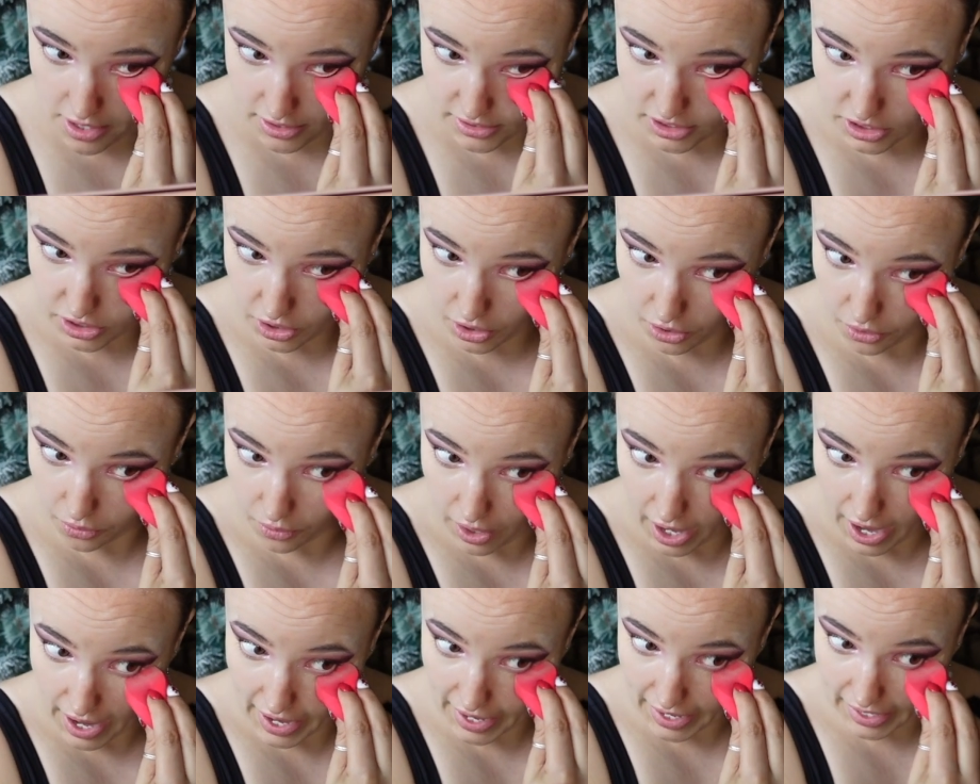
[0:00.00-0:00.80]
So
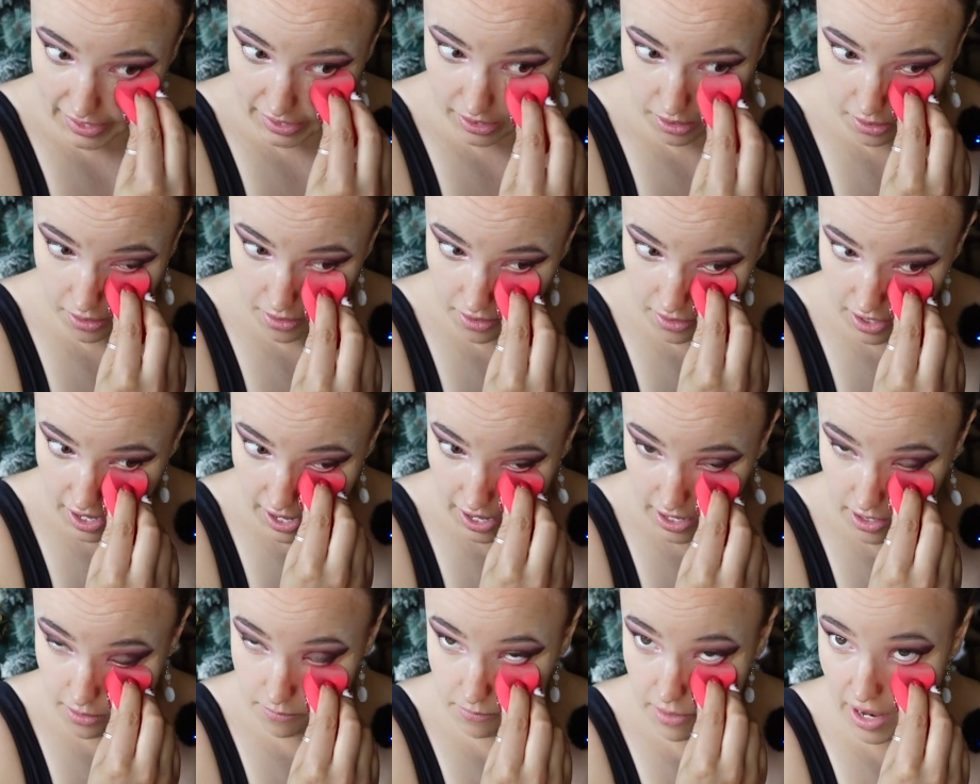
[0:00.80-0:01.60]
I
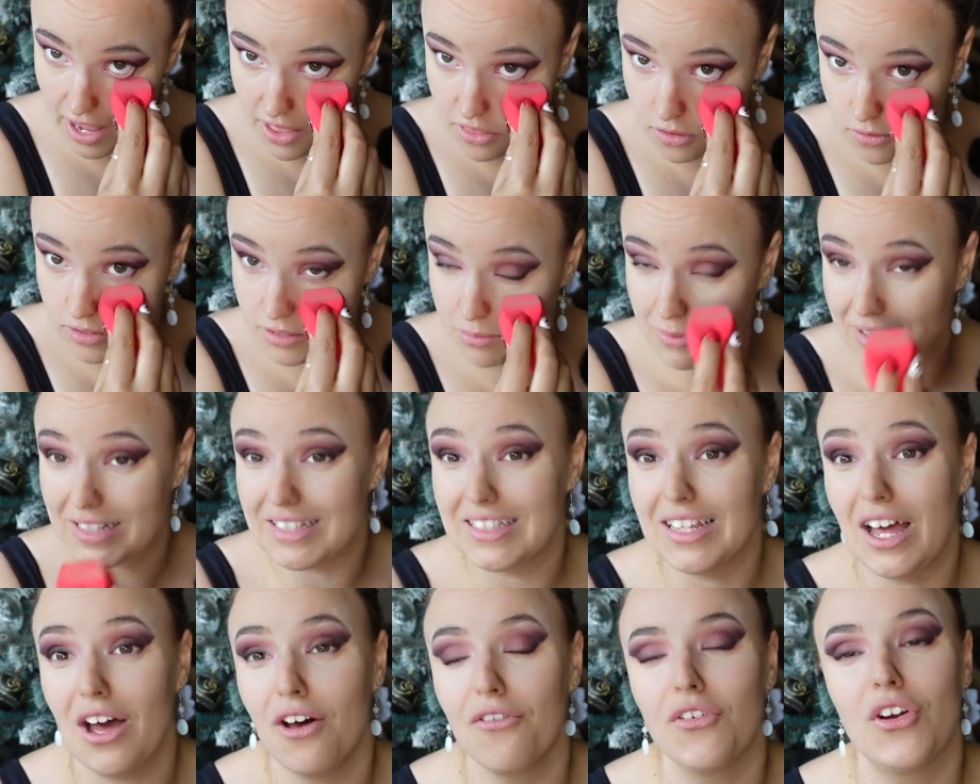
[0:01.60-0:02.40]
thought to
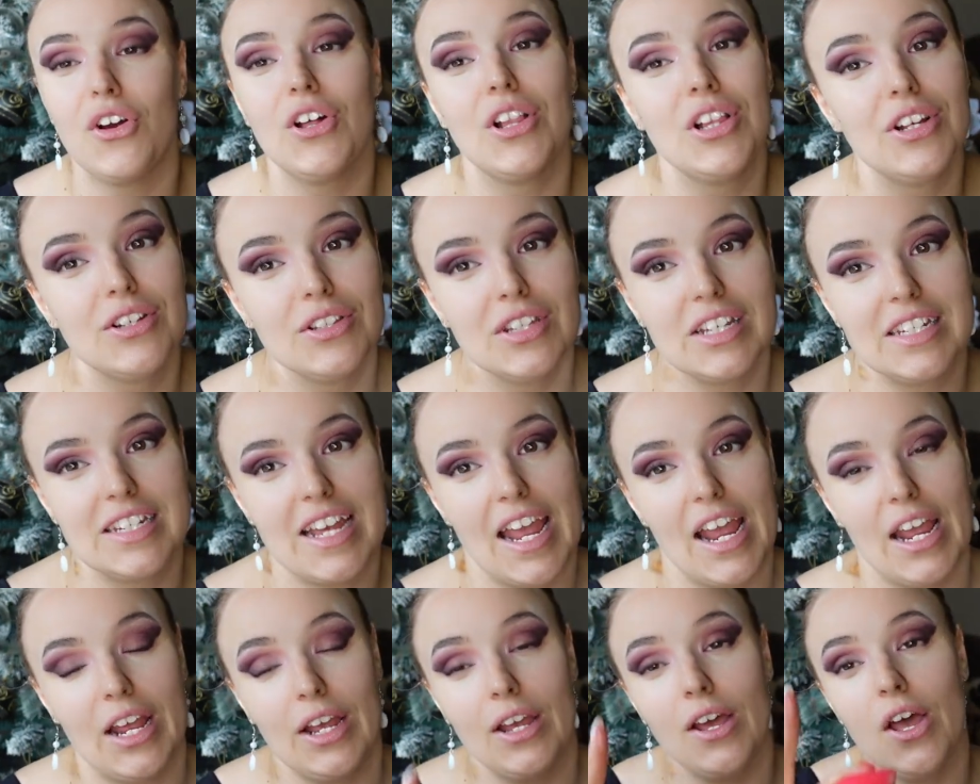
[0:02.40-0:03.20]
myself earlier in the
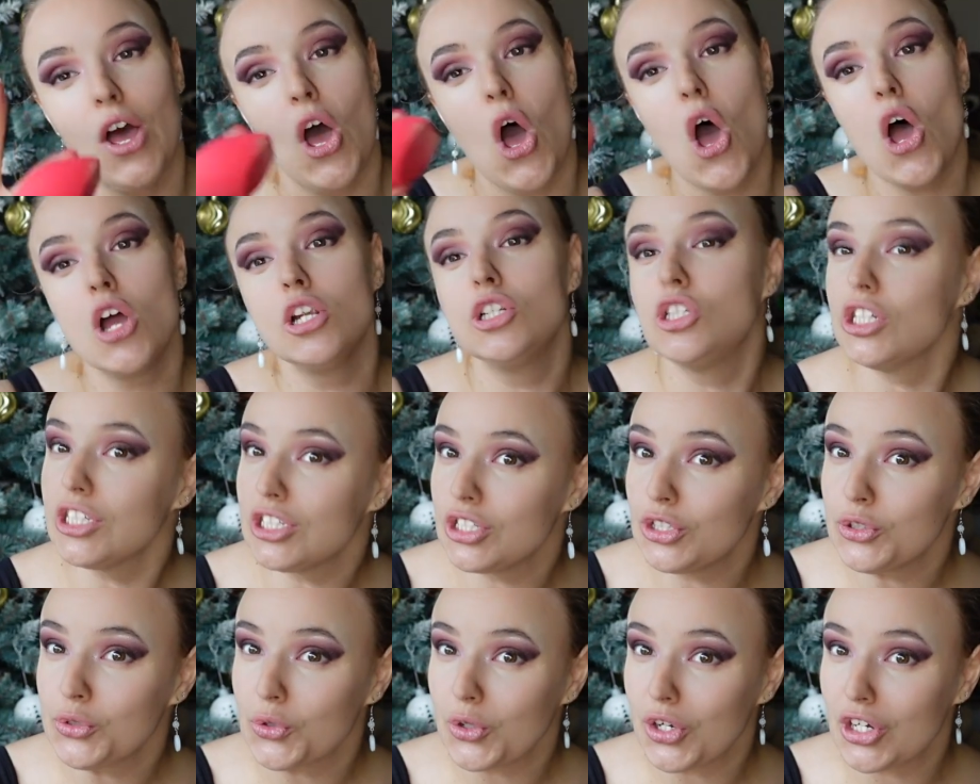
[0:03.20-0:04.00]
day, just
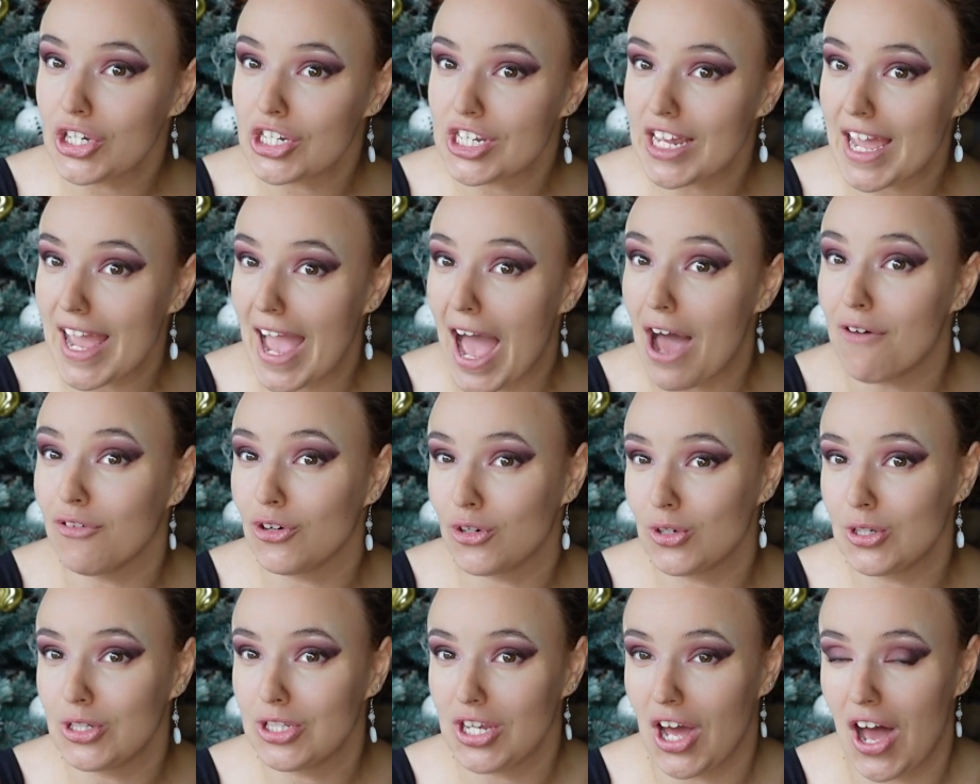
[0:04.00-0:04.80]
enjoy your day, have a
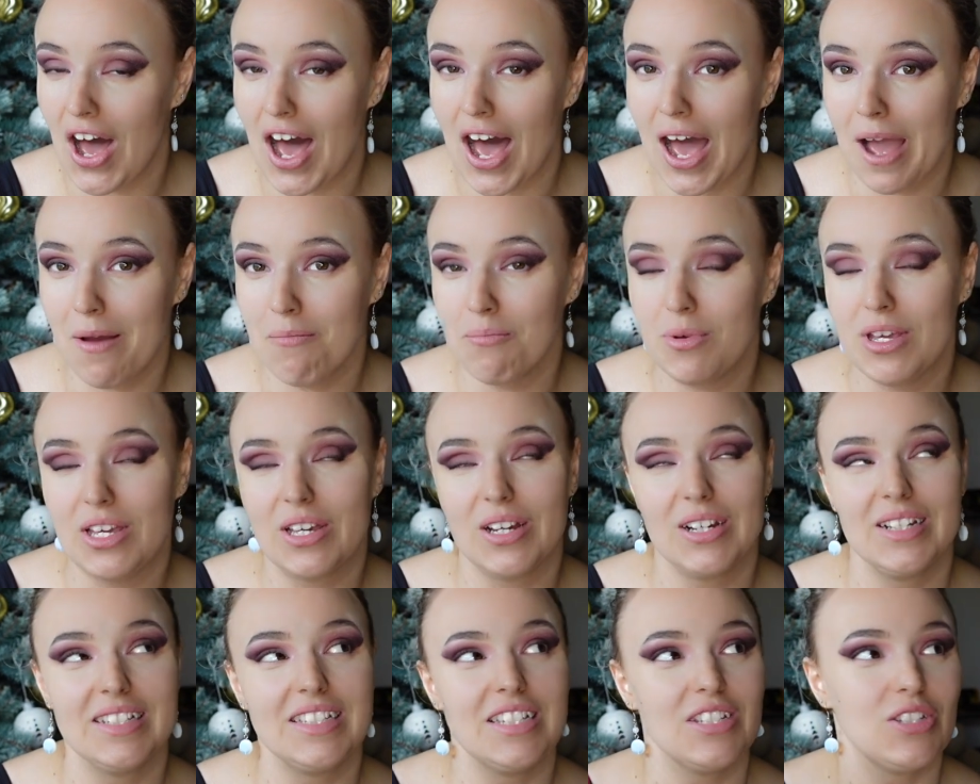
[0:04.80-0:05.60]
good time,
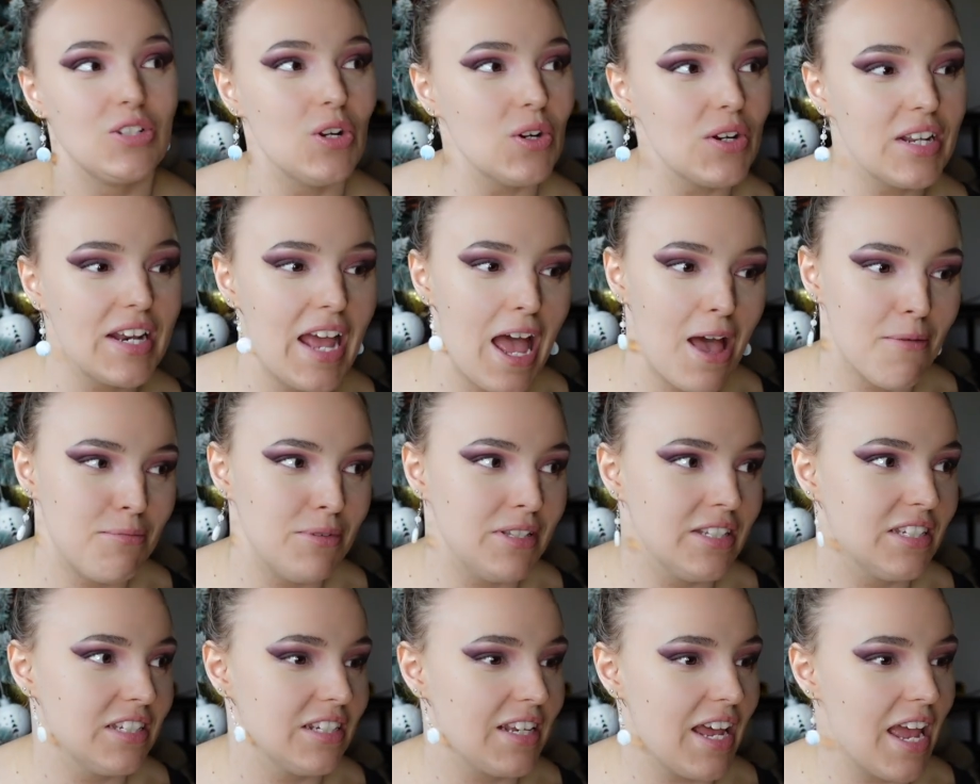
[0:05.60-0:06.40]
because it's not gonna
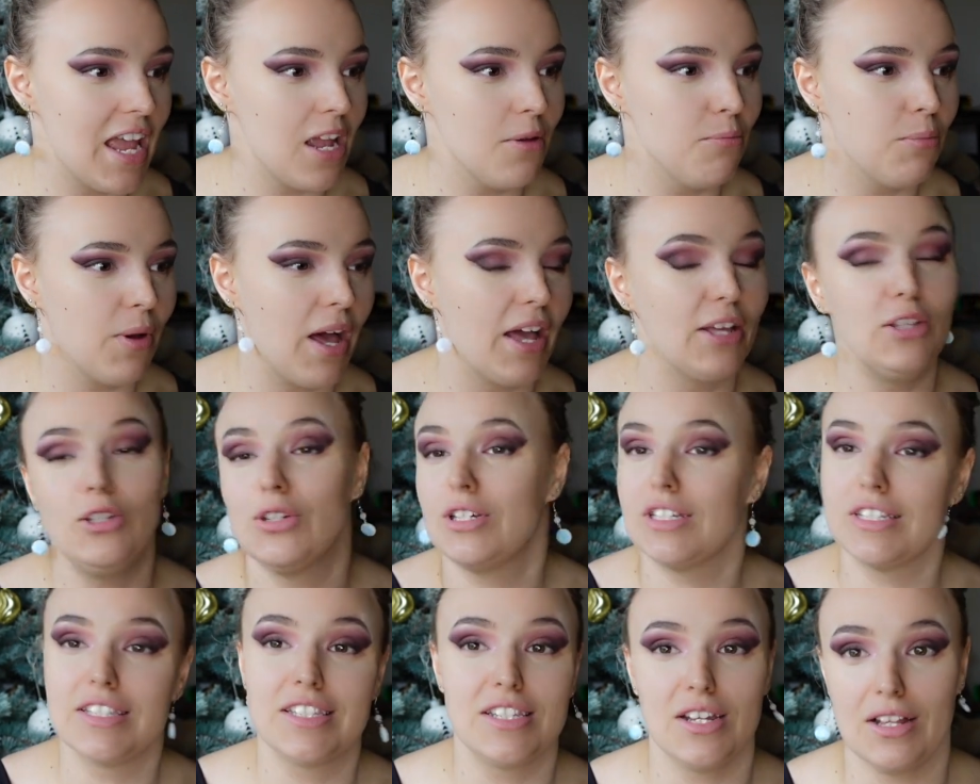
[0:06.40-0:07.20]
happen today, but you
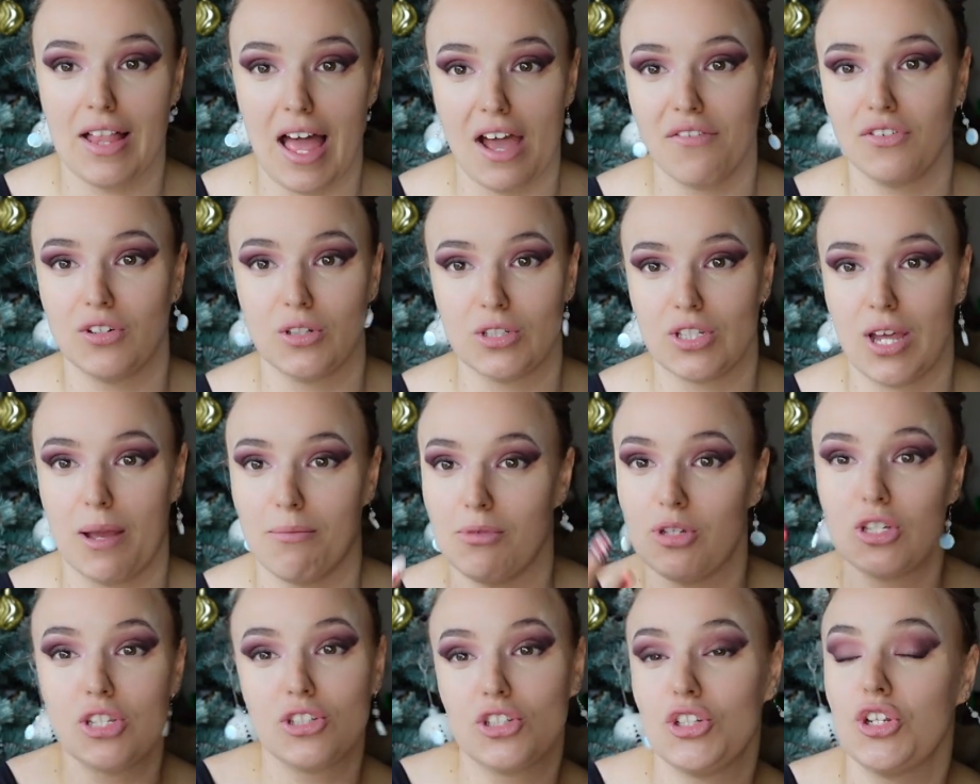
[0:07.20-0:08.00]
can still have a good time.
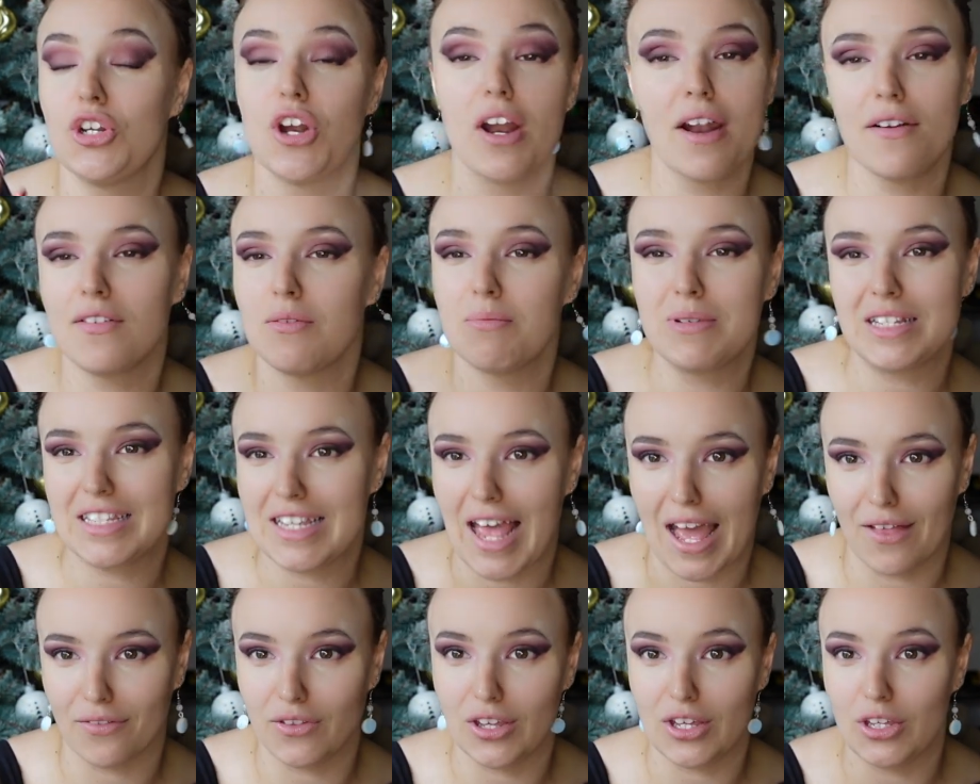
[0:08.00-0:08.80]
You don't have to be
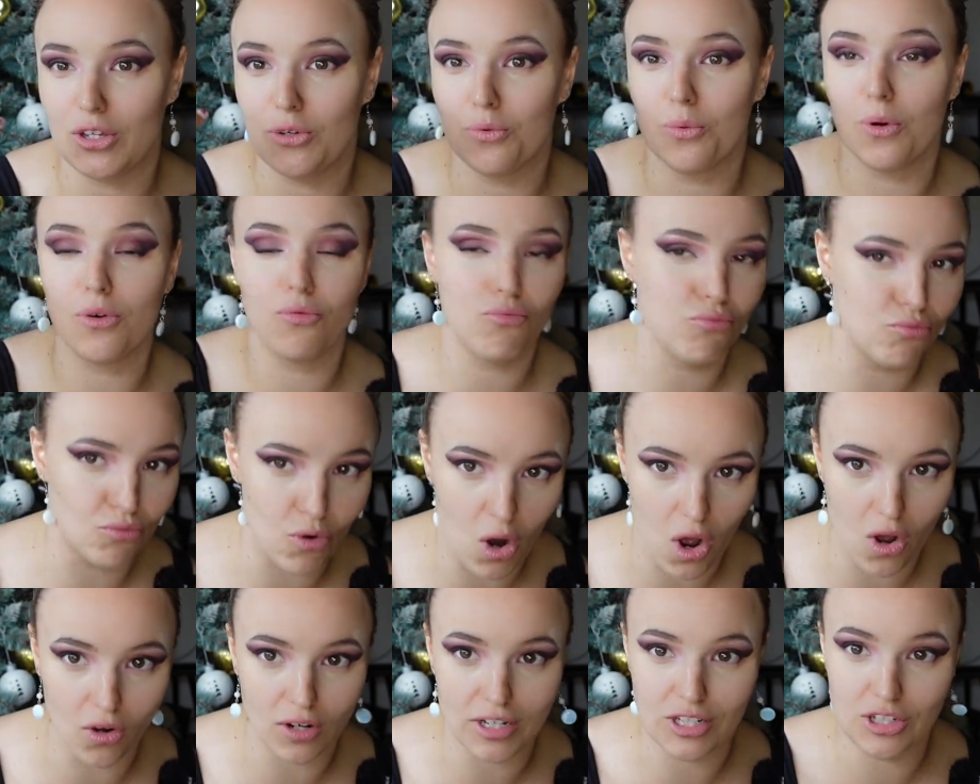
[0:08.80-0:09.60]
sad that you were
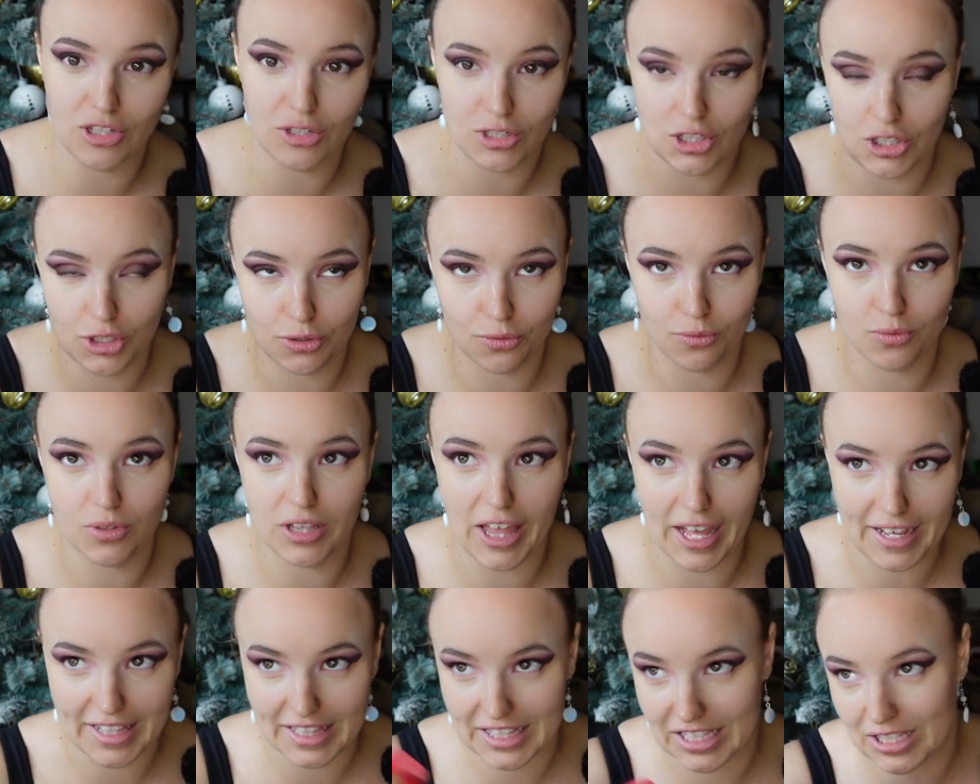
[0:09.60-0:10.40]
wrong and you
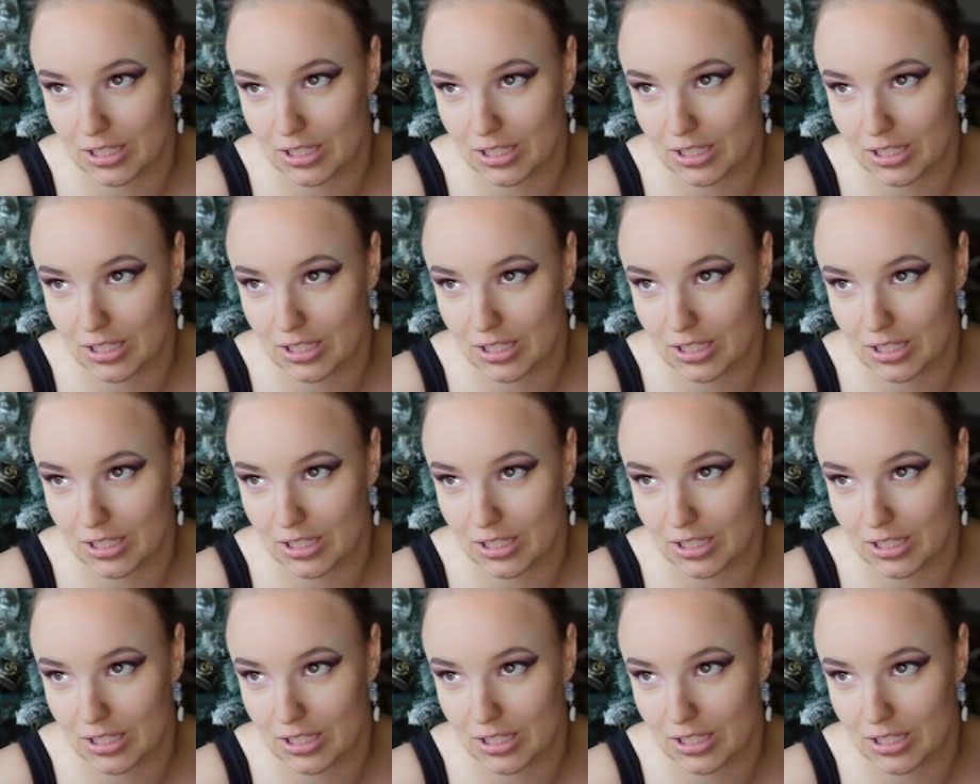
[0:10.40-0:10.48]
like it.